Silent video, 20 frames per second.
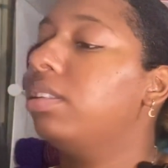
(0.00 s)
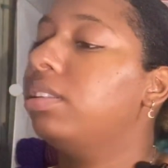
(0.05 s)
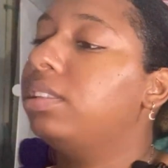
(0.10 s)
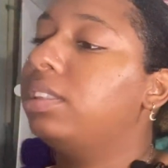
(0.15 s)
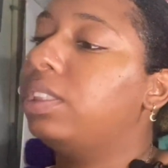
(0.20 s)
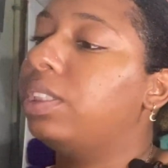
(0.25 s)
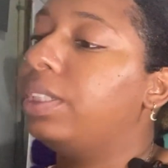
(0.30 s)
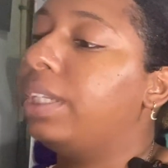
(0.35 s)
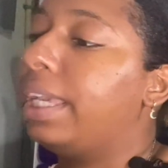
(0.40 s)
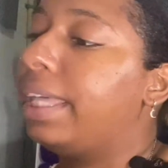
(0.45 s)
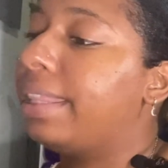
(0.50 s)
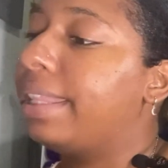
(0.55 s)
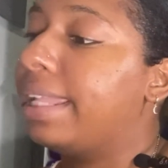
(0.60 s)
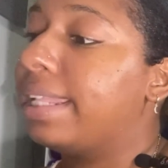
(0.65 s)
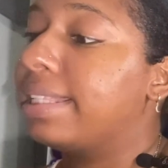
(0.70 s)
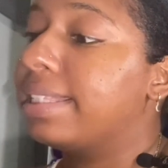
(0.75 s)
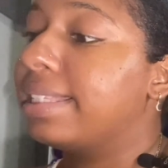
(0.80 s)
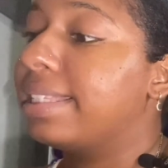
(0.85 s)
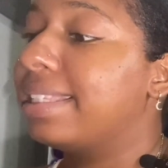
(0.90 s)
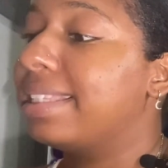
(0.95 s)
So yeah,
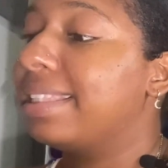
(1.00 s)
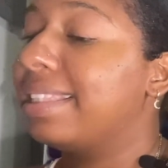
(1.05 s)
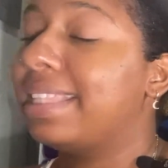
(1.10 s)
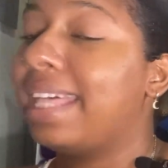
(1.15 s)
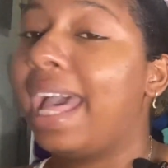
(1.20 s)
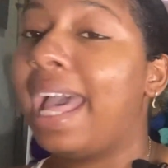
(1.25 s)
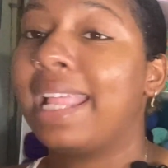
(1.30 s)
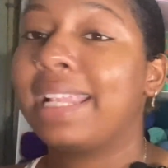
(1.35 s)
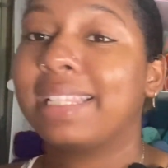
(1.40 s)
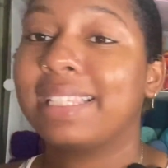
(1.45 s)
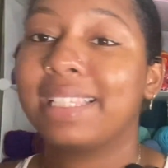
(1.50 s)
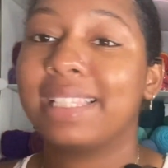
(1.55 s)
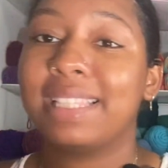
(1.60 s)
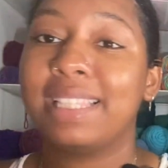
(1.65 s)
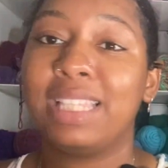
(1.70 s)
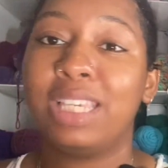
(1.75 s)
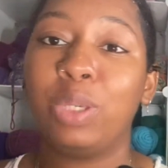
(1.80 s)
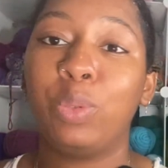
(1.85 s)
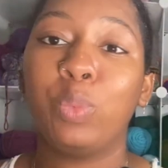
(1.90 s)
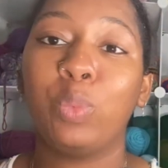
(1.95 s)
that's
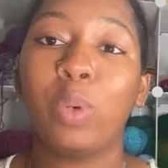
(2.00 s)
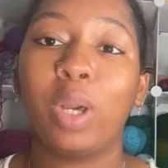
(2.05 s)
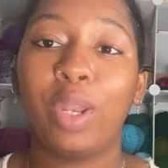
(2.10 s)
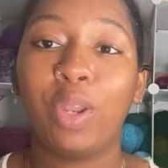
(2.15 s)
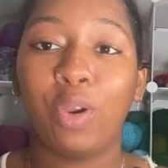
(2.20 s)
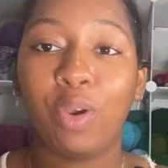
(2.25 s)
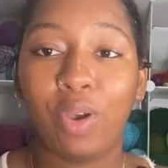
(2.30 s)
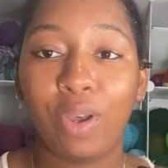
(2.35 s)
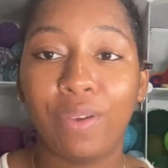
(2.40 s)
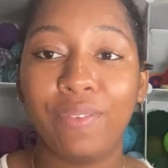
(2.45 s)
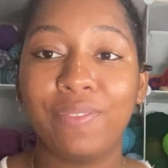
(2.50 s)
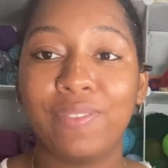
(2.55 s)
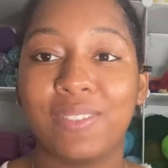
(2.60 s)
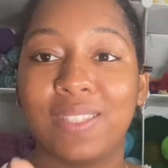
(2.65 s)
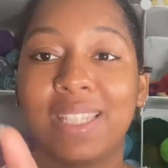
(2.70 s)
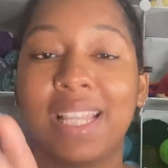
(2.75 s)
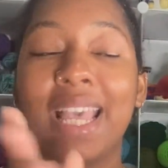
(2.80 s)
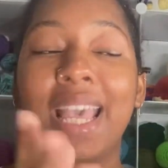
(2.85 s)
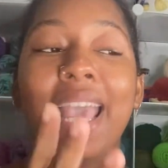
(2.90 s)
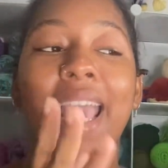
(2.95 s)
the
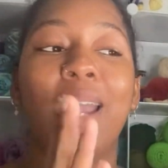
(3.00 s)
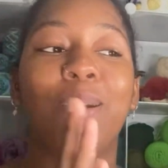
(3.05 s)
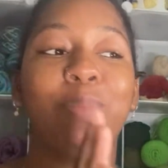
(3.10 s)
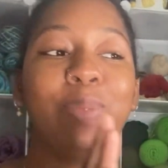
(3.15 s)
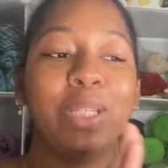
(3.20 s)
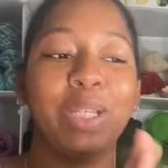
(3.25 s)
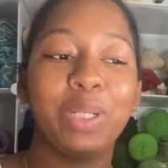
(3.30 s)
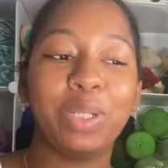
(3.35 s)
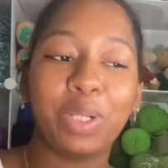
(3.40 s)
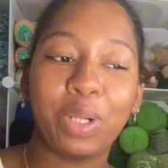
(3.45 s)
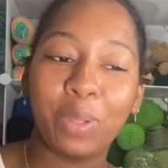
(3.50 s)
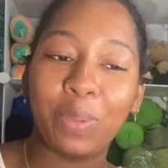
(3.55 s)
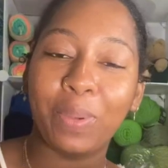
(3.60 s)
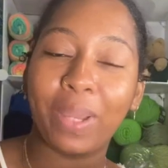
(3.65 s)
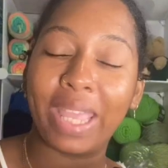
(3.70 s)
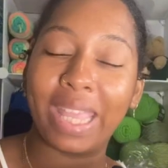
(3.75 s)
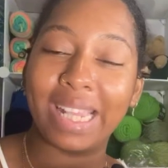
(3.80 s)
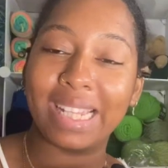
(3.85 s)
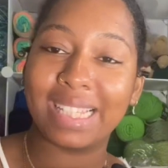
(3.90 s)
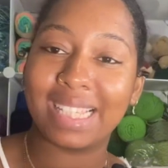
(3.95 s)
one-offs, and we can go
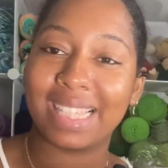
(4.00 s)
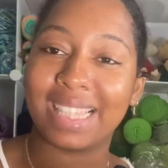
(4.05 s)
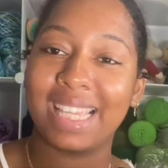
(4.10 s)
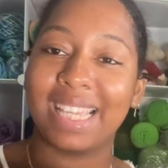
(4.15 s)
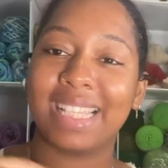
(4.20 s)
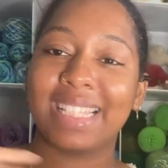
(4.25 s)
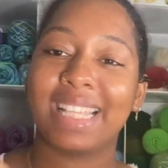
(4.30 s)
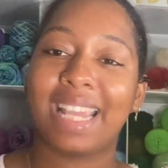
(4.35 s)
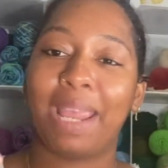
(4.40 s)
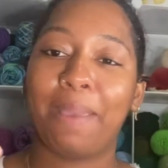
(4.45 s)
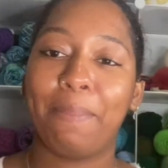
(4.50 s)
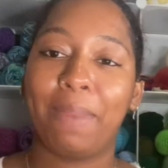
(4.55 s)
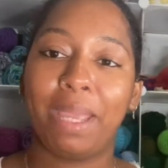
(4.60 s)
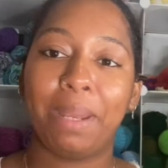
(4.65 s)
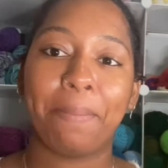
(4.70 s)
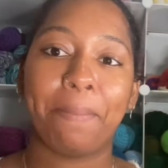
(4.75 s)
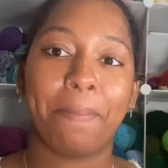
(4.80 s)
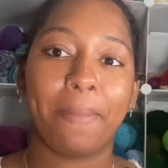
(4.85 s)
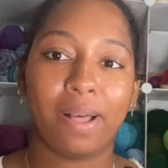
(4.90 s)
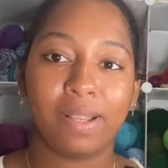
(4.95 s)
into things that I
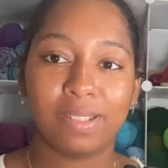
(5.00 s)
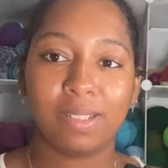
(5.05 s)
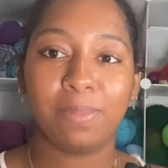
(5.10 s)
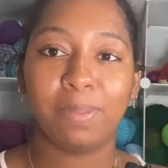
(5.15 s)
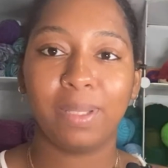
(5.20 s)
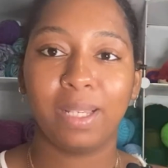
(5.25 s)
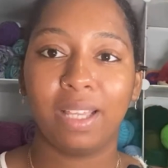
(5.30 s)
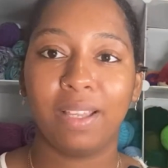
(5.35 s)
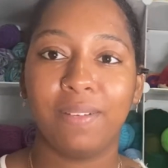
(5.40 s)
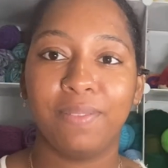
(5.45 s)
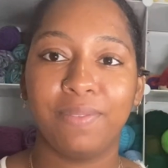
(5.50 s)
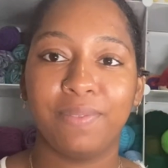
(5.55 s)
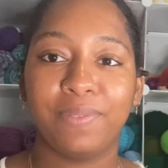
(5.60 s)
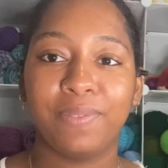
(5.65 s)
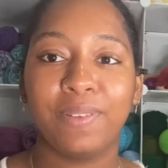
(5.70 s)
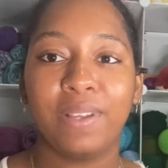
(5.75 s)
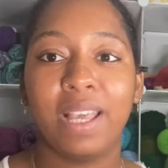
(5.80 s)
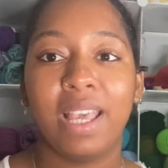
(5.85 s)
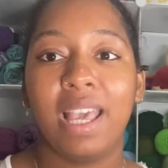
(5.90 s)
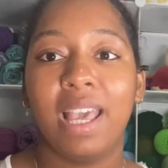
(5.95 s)
made multiple of
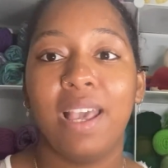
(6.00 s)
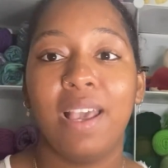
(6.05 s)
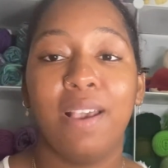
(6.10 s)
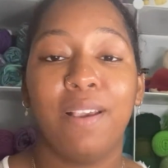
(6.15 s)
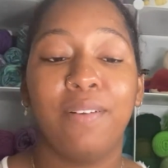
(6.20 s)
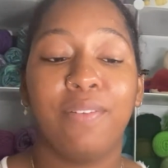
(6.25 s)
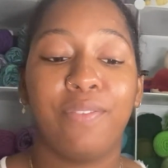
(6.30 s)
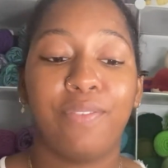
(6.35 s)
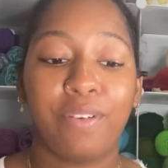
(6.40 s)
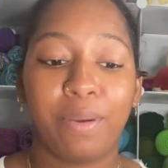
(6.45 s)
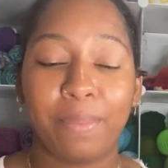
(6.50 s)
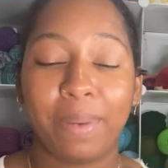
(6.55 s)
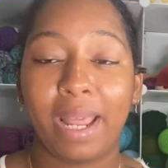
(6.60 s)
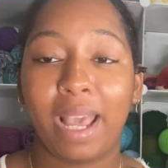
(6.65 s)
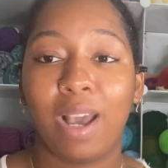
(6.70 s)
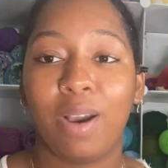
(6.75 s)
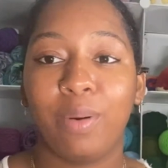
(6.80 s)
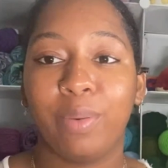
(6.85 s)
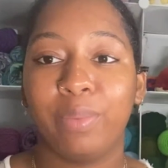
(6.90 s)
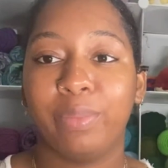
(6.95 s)
from
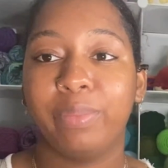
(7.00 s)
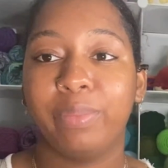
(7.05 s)
now.